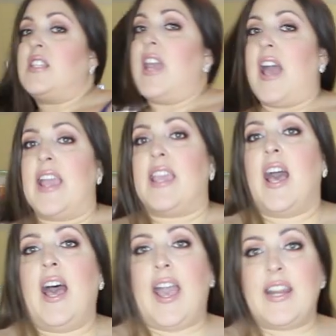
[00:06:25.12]
say I
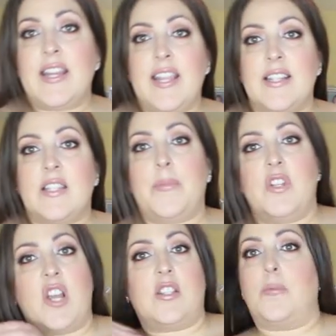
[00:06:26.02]
kind of need some
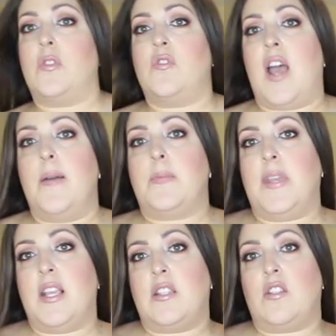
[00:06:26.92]
adjustable straps
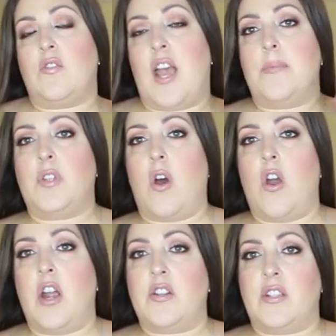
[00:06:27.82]
because the straps
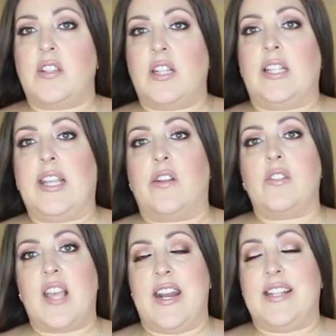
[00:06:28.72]
are just a little
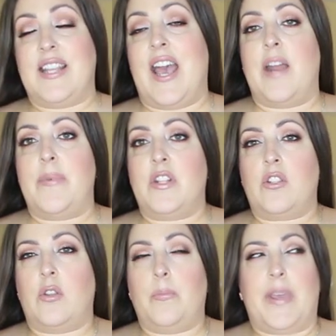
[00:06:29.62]
tiny tad bit
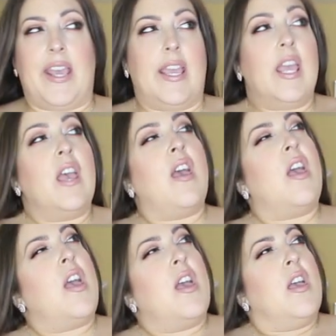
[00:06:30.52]
too big.
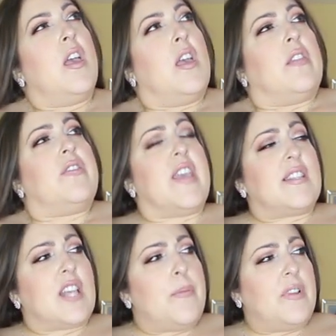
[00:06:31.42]

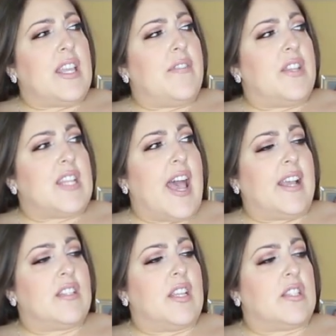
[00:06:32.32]
This, I believe the
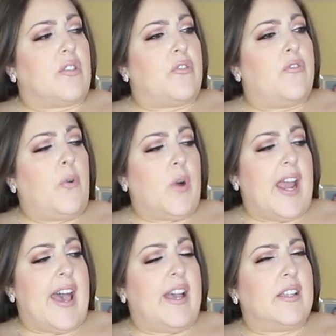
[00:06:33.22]
tag says a
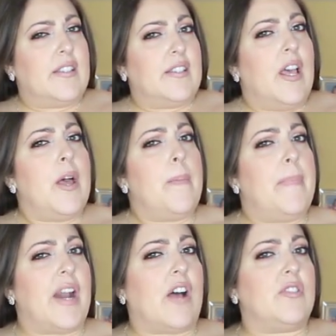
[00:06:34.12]
4X,
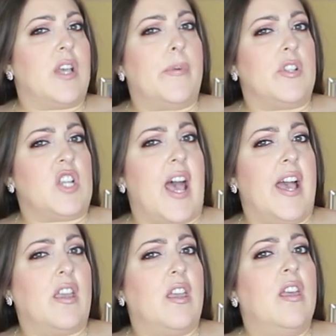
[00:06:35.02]
but I'll double
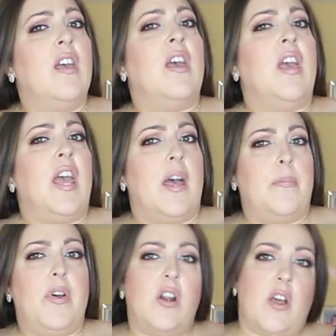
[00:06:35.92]
check
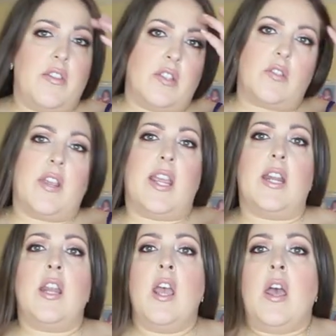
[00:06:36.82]
and put it on the
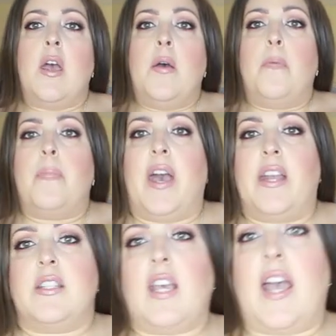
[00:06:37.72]
screen.
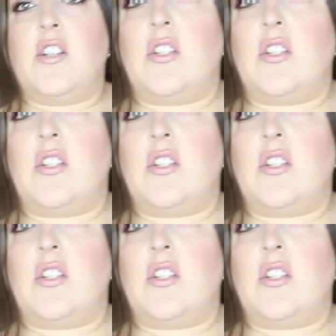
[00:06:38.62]
But I